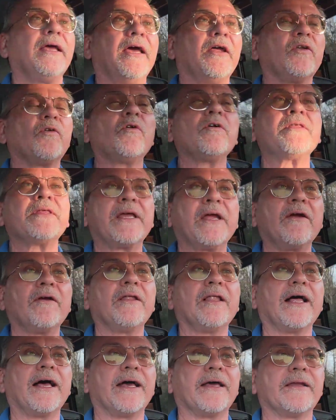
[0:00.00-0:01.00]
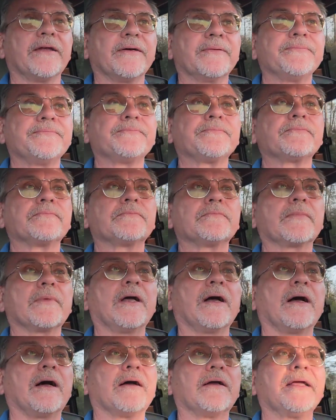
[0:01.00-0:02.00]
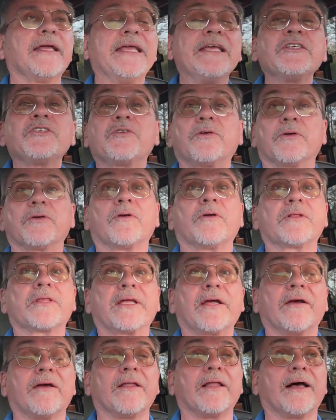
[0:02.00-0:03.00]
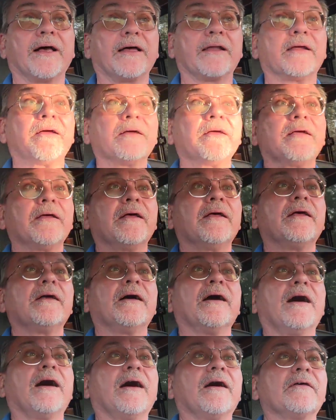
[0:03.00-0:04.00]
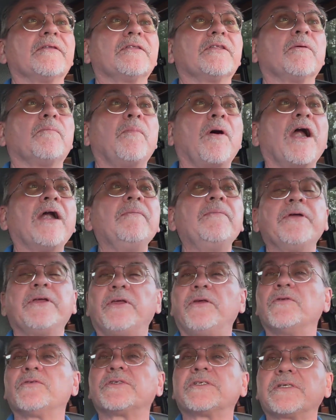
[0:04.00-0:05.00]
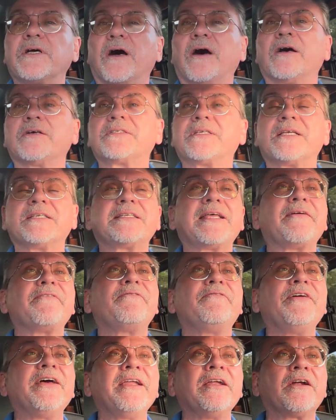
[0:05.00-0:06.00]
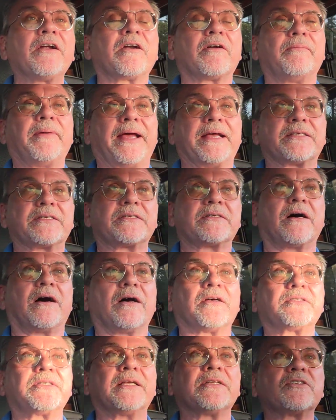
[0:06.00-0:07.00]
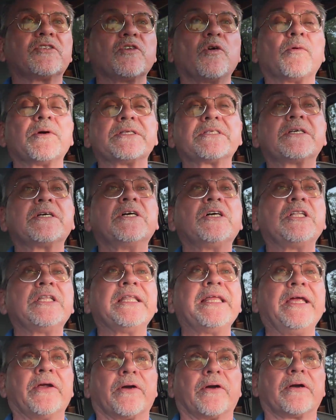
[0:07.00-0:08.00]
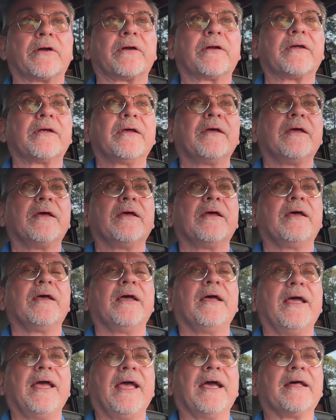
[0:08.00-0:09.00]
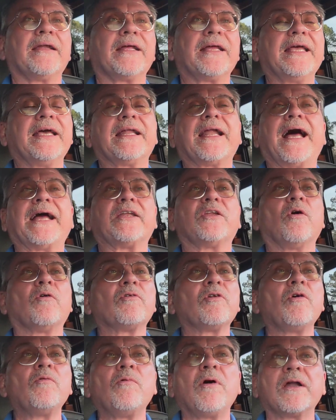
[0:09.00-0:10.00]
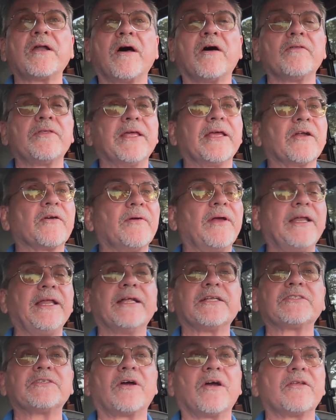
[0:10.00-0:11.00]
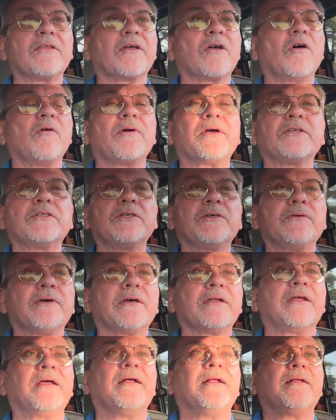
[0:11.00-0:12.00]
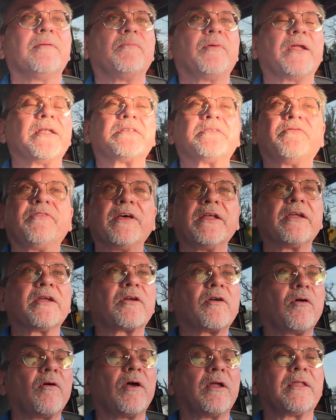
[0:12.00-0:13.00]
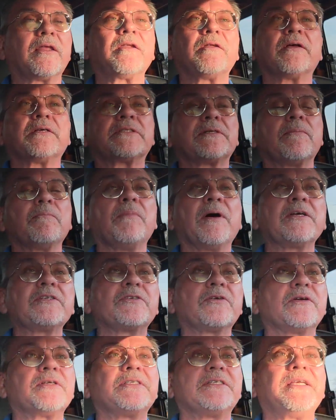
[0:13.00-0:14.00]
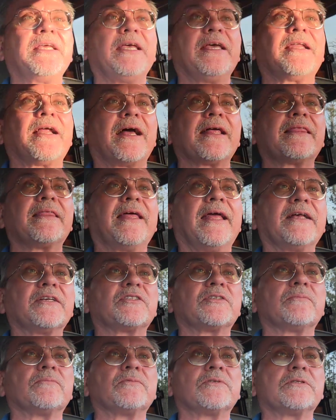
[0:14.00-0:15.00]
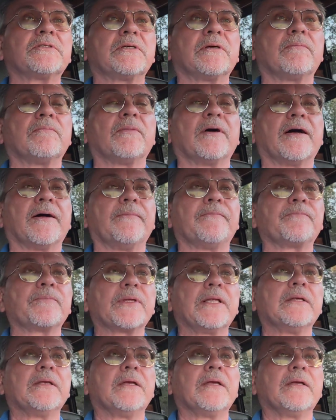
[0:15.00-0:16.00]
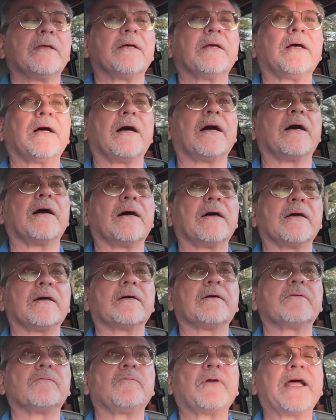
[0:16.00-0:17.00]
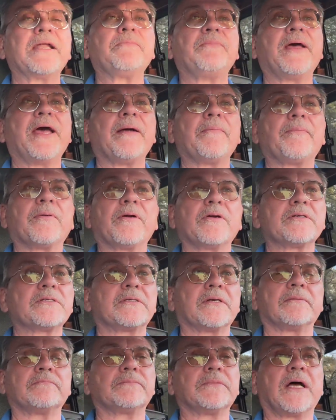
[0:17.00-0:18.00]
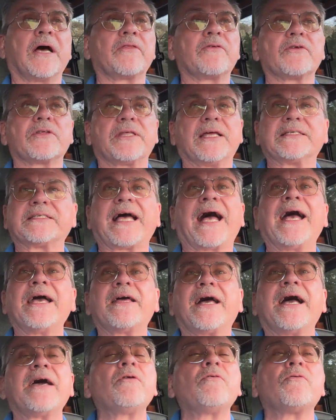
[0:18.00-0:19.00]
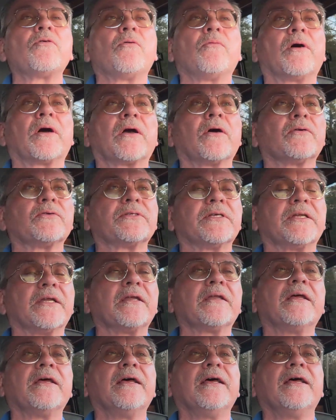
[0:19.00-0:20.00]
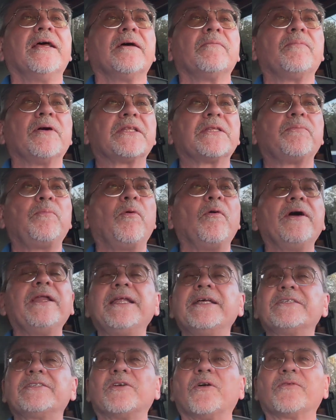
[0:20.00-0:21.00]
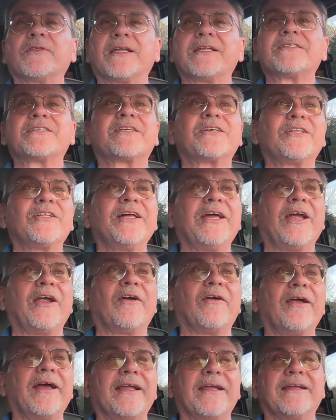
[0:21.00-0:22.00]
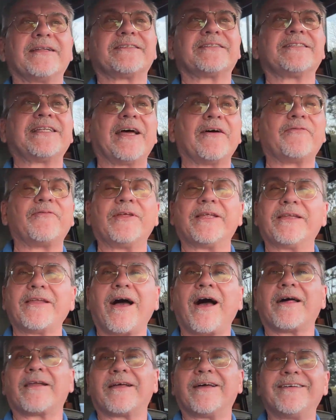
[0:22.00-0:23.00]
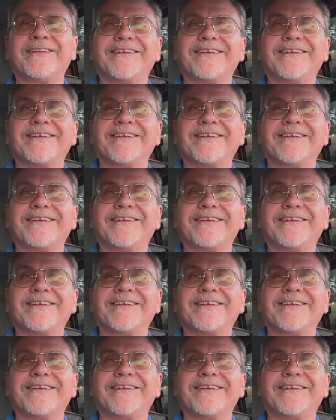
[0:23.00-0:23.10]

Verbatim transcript: In North Carolina, uh, Eastern North Carolina, uh, the barbecue sauce is a vinegar-based sauce, and so it's clear. And again, I don't know what all the ingredients are that go into it, but it's vinegar, a little, some mustard seed, I think, some some um, uh, red peppers, other things. I, I don't know what goes in it, but the point is though that it's clear, and it's definitely not a,